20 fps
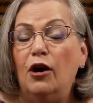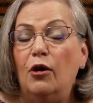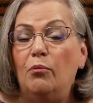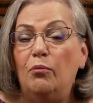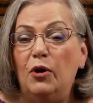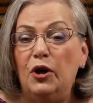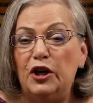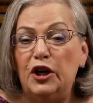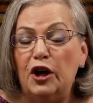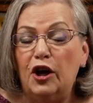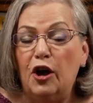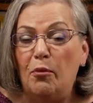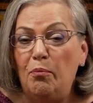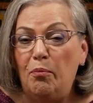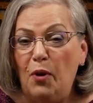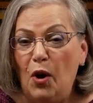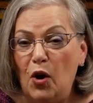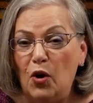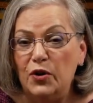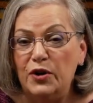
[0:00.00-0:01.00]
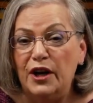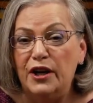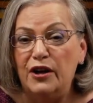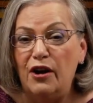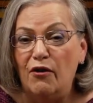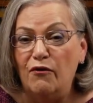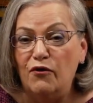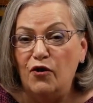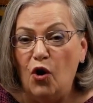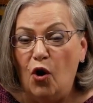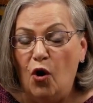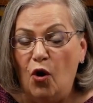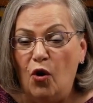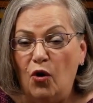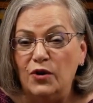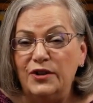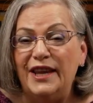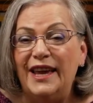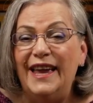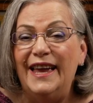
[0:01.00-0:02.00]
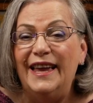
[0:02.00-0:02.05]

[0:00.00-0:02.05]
put a component of gold